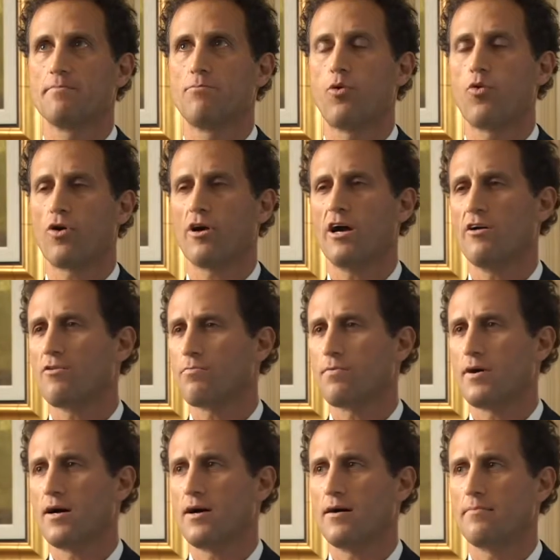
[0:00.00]
poor health
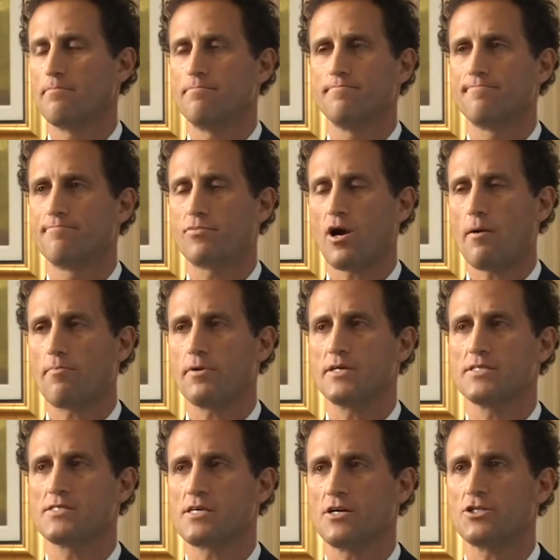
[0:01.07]
properties,
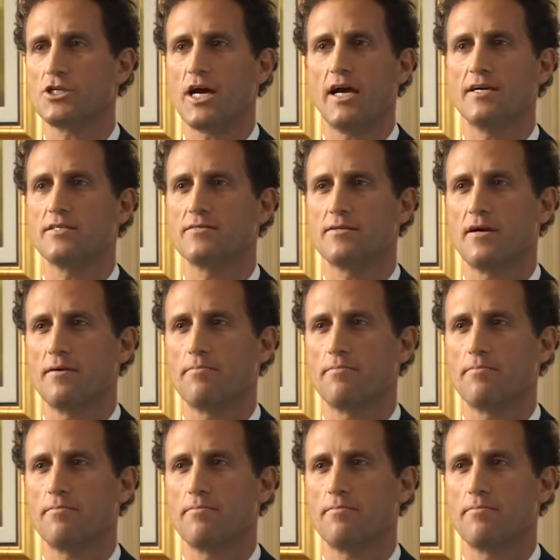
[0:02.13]
such as